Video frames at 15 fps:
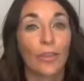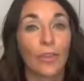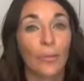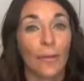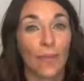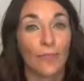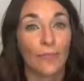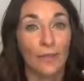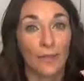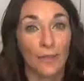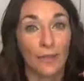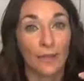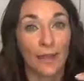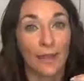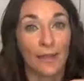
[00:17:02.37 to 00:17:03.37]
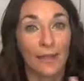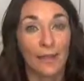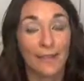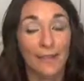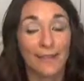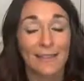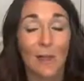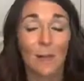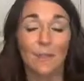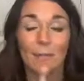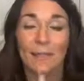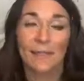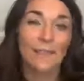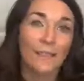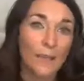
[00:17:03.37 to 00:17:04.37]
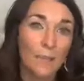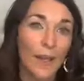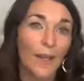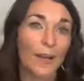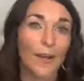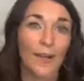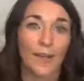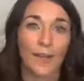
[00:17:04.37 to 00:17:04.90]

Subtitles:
through my phone, and that's helped me sleep better, and